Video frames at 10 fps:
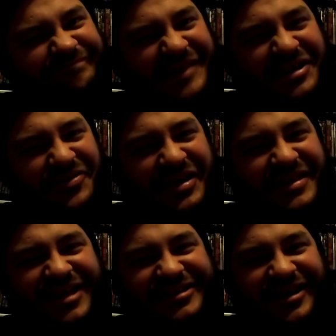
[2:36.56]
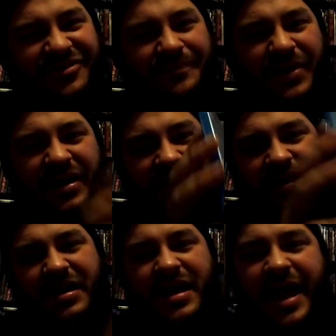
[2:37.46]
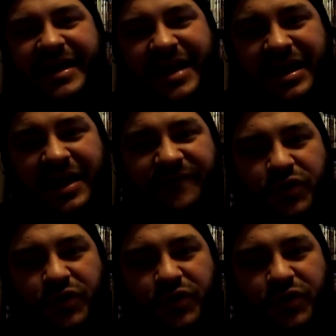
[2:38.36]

I don't like that sound, but I can't have